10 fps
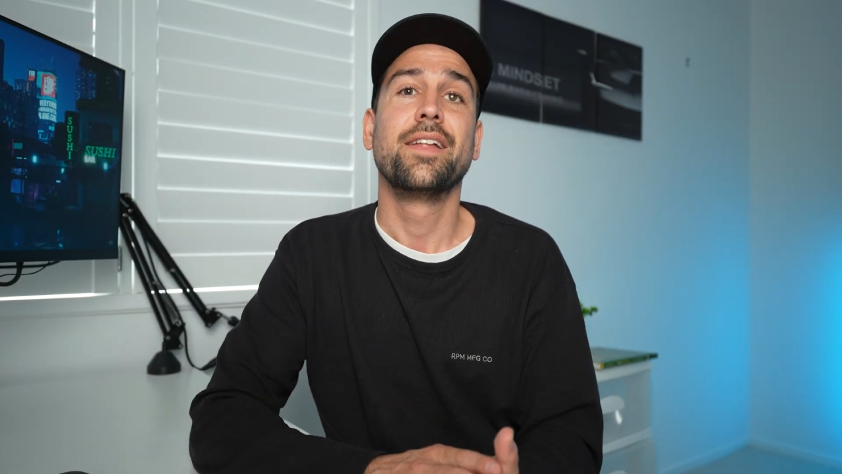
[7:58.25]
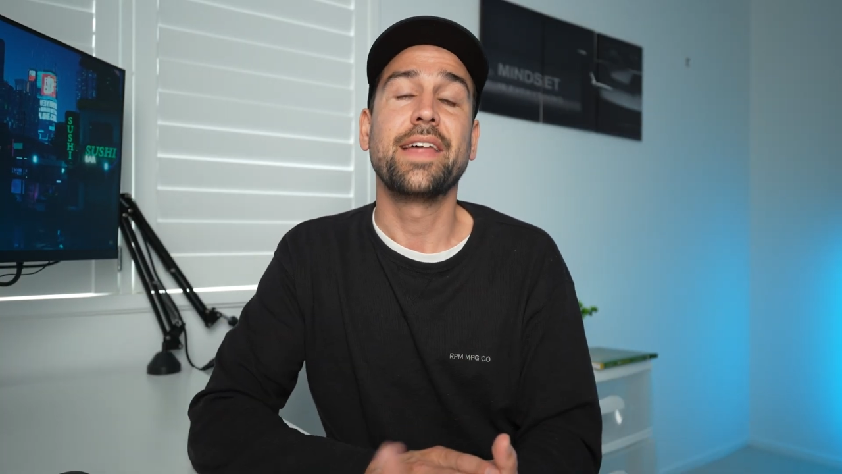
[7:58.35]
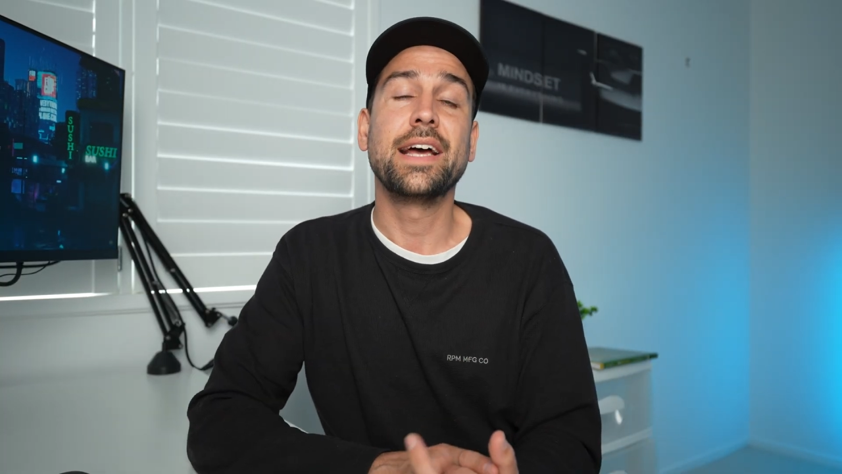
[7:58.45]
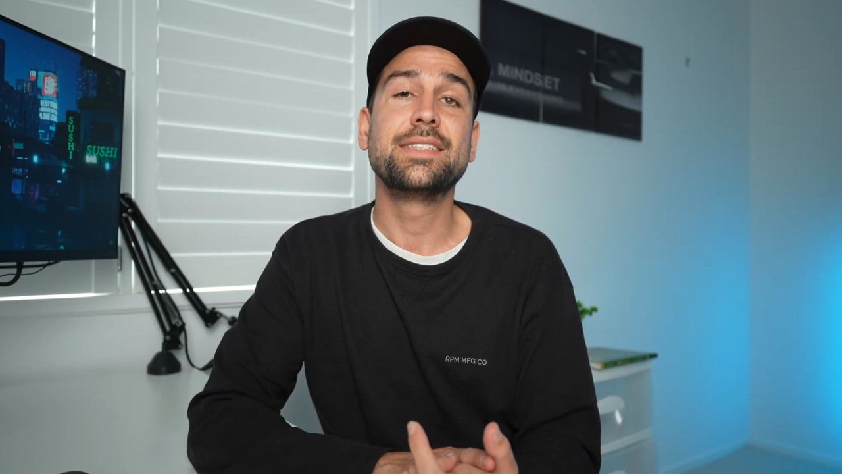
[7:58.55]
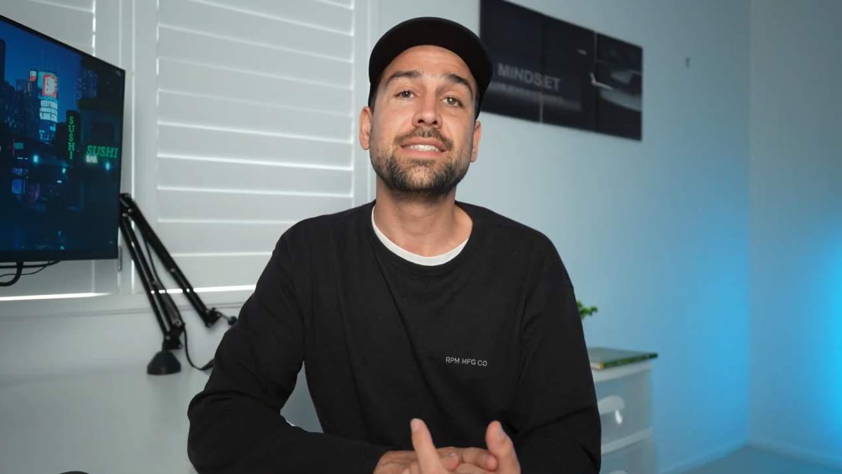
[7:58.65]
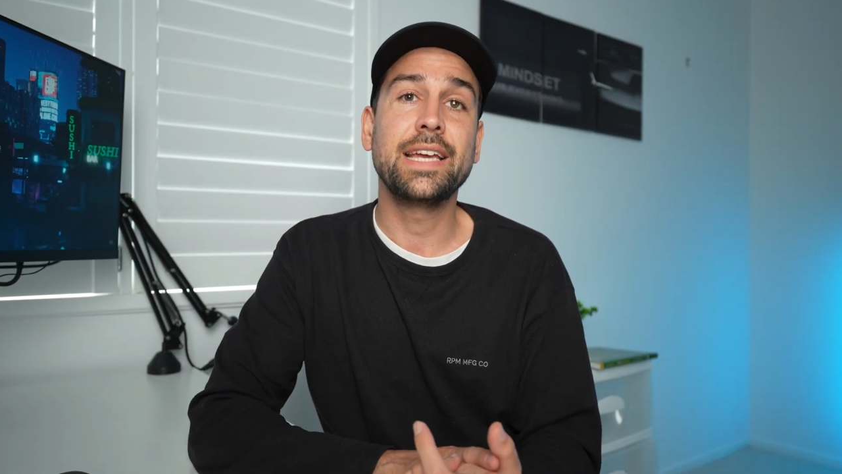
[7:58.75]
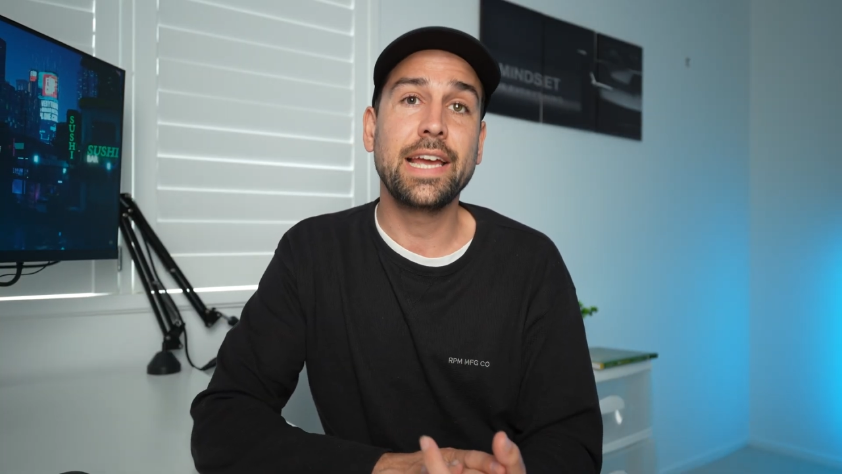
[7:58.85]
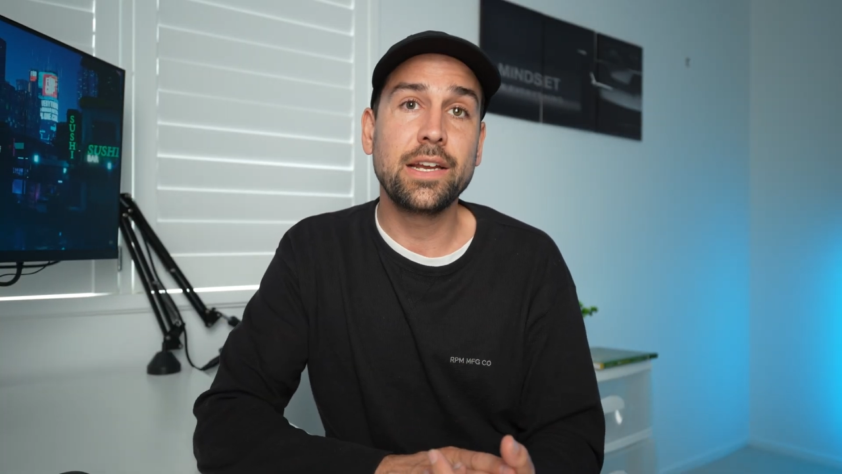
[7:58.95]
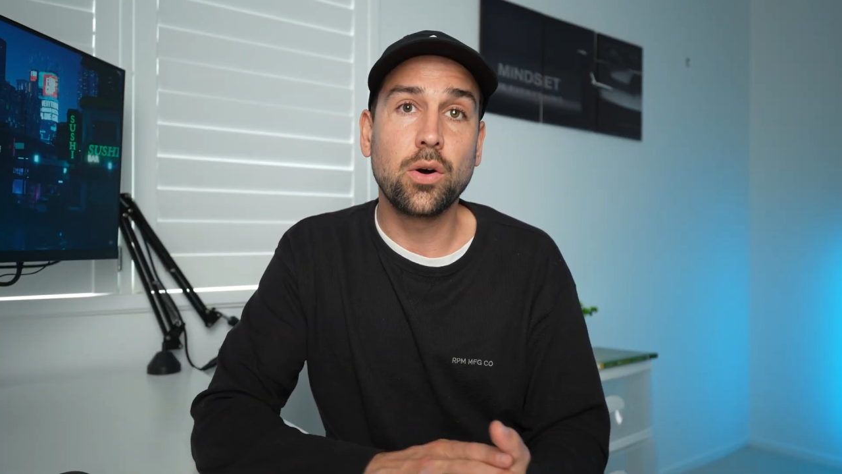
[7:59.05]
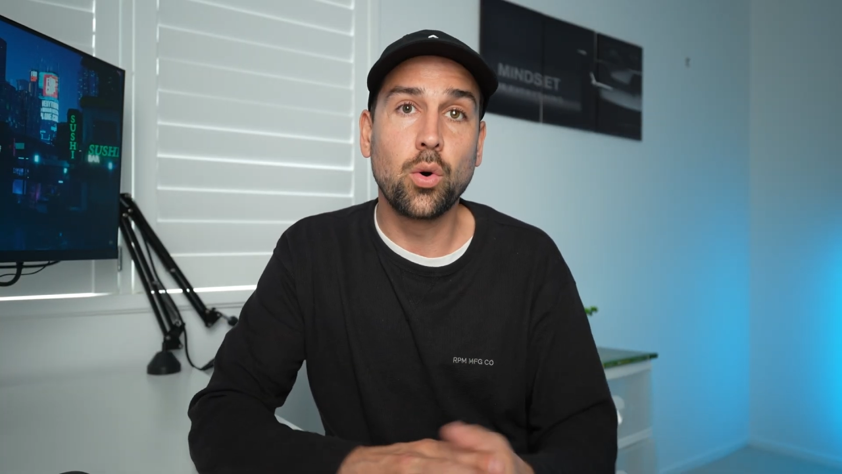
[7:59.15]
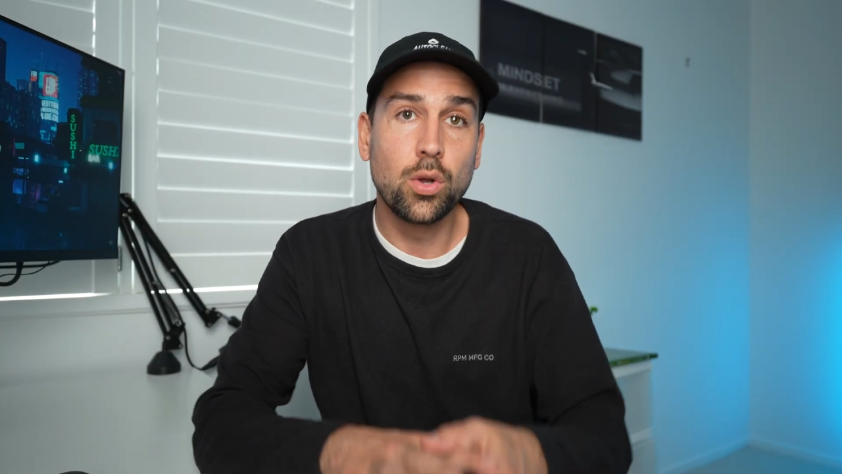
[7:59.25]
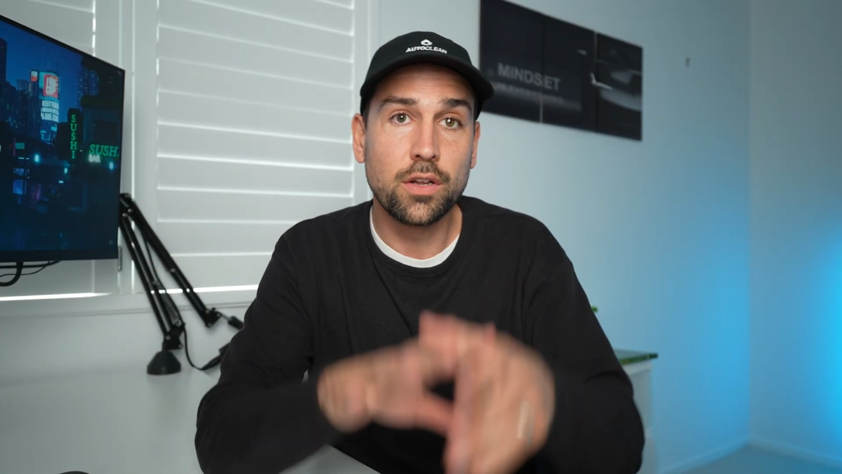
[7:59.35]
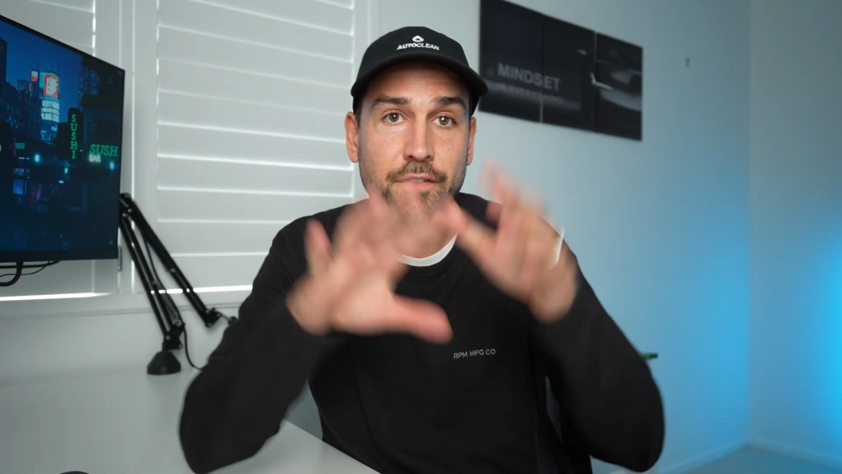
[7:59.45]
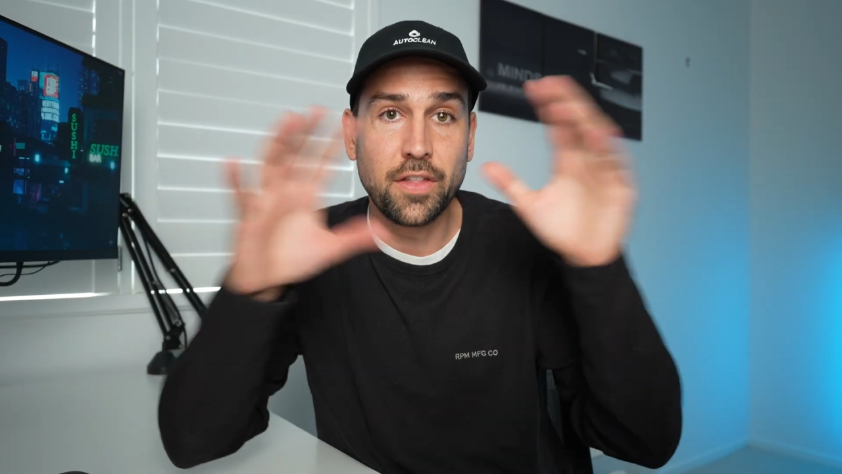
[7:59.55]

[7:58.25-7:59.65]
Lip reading: They are seeing all of